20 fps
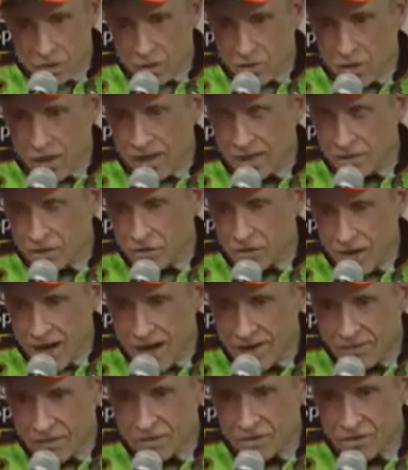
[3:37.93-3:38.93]
greatest
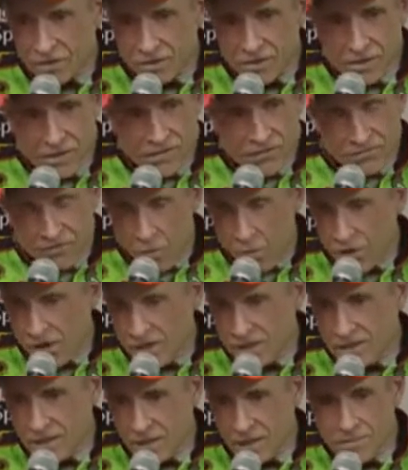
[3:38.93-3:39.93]
drivers,
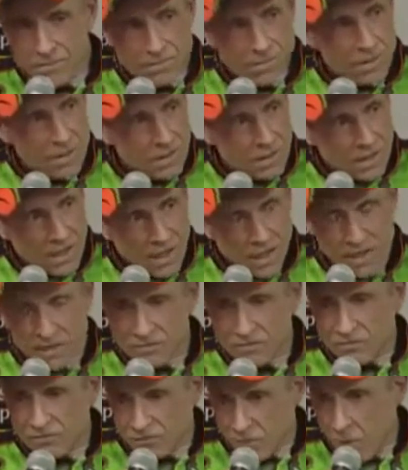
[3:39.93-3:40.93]
40 deep,
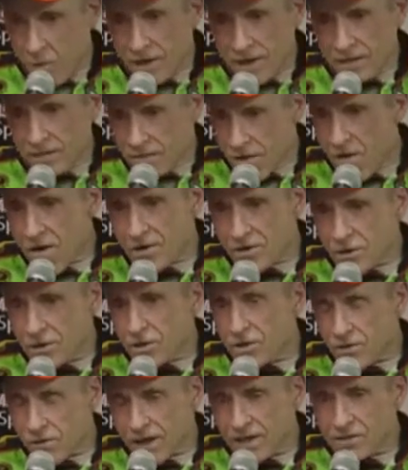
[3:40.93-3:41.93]
and 40 darn
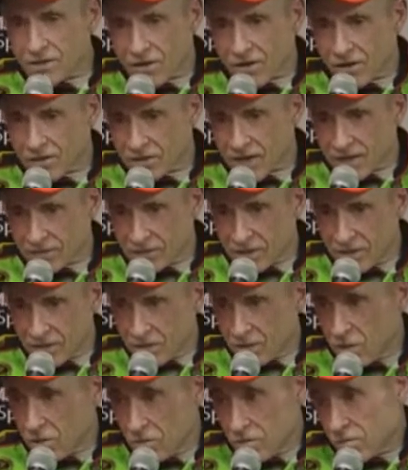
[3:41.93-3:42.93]
good race cars out there,
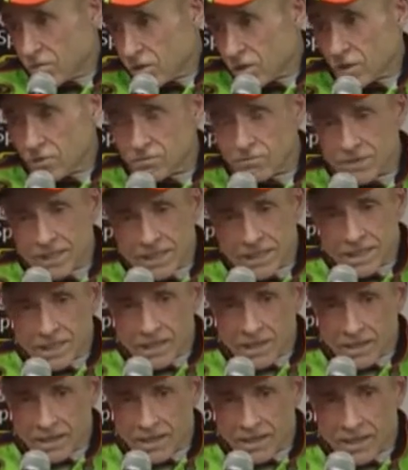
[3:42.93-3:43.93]
too. So
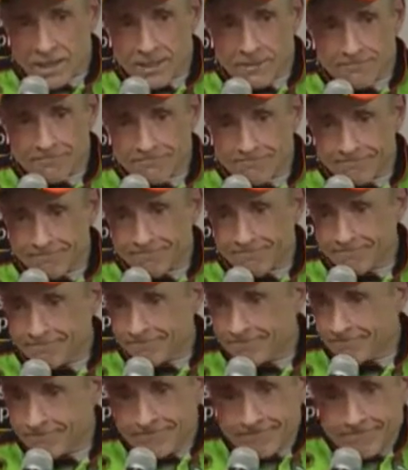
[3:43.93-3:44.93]

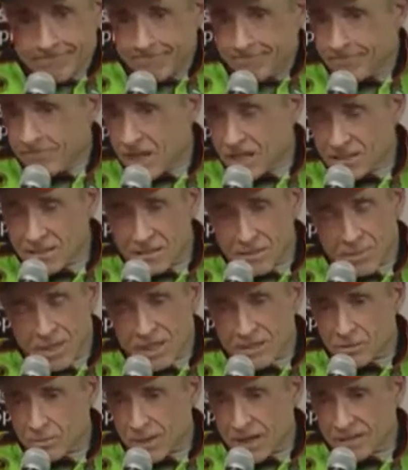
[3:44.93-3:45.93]
that's to be
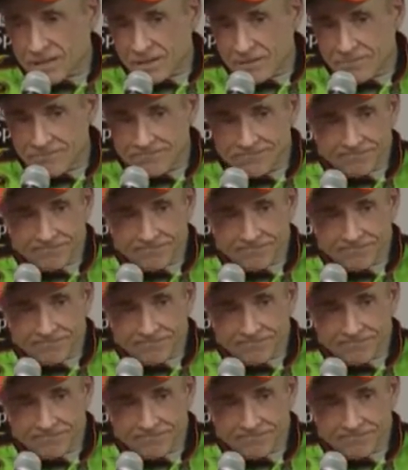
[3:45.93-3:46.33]
expected.